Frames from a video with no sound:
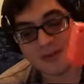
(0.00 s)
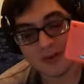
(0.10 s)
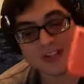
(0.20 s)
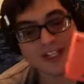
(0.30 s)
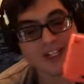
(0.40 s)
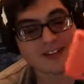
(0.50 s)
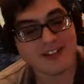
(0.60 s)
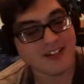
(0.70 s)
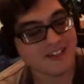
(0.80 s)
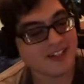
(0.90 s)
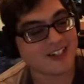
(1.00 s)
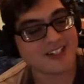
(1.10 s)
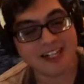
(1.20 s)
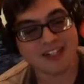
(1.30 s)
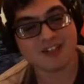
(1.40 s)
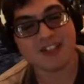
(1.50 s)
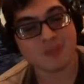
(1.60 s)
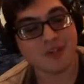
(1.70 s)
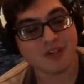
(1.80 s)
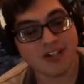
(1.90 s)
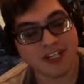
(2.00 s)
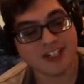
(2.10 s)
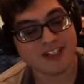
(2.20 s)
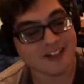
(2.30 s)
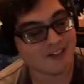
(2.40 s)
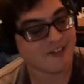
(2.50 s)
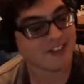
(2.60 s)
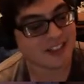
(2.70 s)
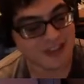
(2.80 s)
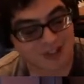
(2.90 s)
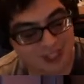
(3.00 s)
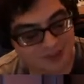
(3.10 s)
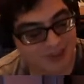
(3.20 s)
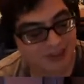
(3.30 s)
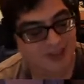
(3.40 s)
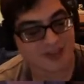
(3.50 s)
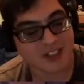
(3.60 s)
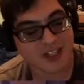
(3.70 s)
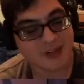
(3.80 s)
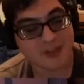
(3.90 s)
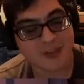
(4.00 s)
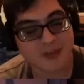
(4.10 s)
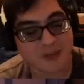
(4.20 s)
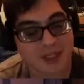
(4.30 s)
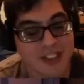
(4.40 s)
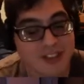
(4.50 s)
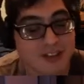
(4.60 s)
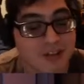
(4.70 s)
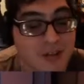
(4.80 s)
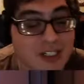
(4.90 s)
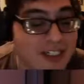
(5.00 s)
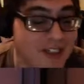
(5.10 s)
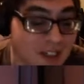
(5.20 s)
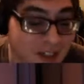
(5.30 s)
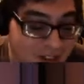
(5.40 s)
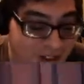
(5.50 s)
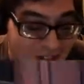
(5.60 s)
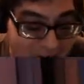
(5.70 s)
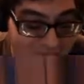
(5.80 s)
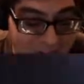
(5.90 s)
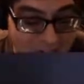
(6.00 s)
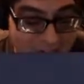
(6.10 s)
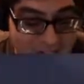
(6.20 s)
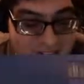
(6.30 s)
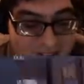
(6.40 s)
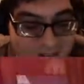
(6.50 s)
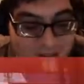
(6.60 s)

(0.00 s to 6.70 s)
for that. Because it's actually small and it is a clamshell, so it covers up the bloody screen. Which